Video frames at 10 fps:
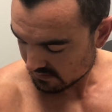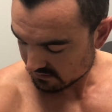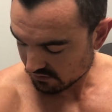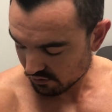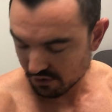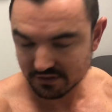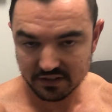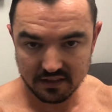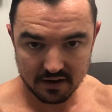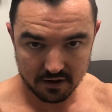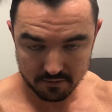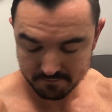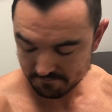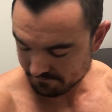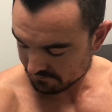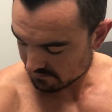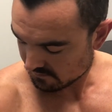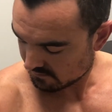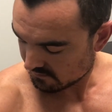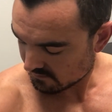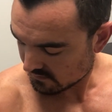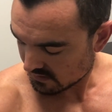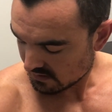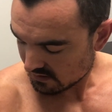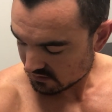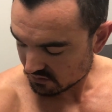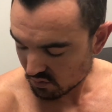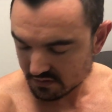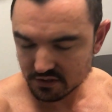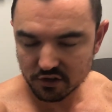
It's a little gristly there. So once